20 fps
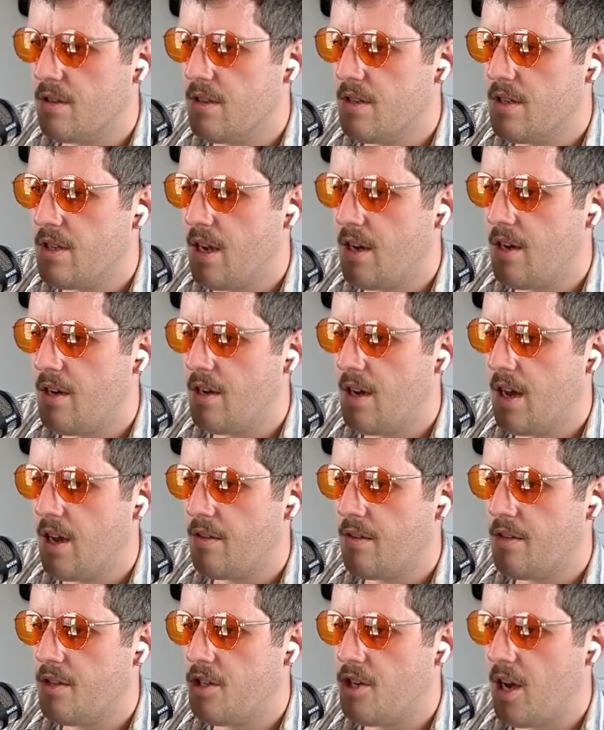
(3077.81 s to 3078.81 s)
send it down
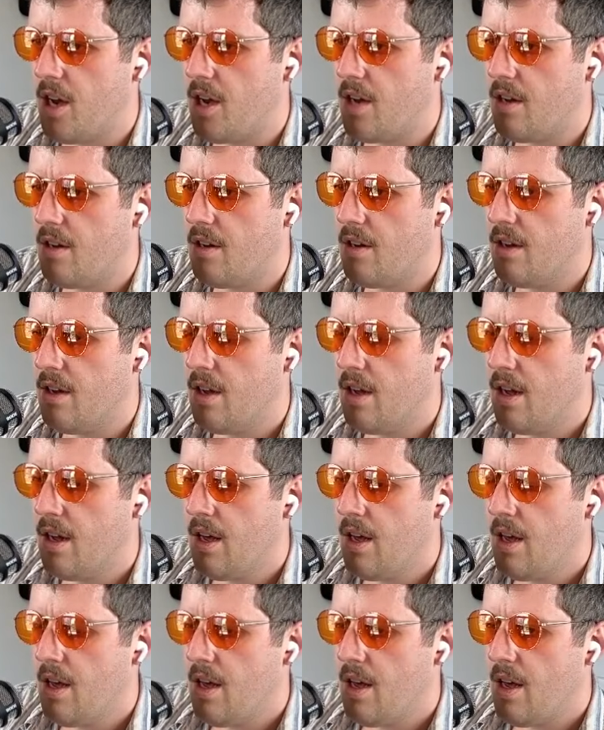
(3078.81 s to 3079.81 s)
the chain,
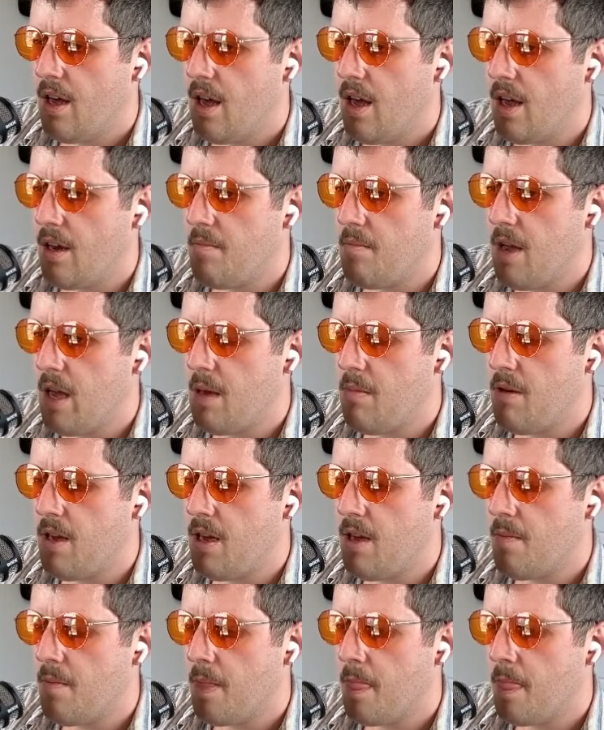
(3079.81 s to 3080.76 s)
and maybe